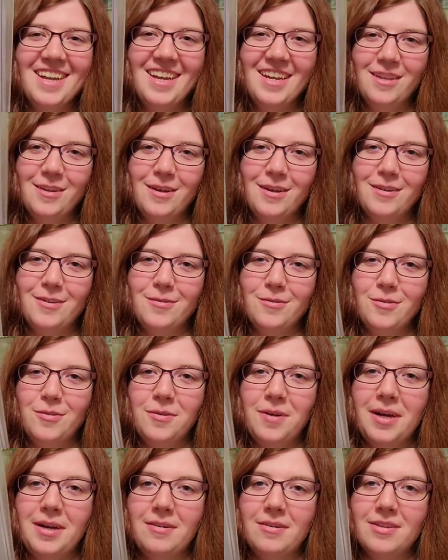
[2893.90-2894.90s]
I don't
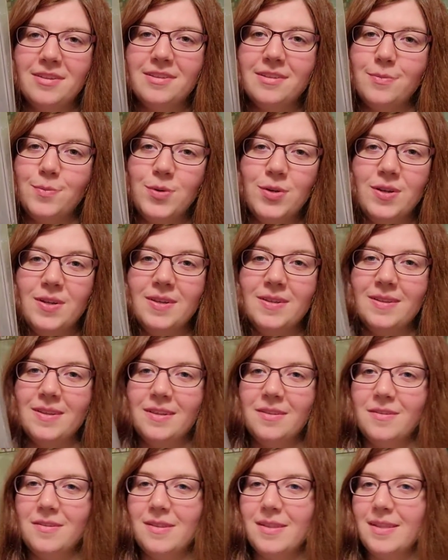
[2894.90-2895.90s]
know how else to put it
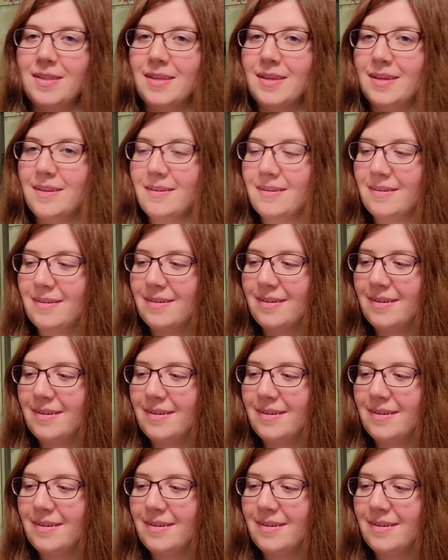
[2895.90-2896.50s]
other than that.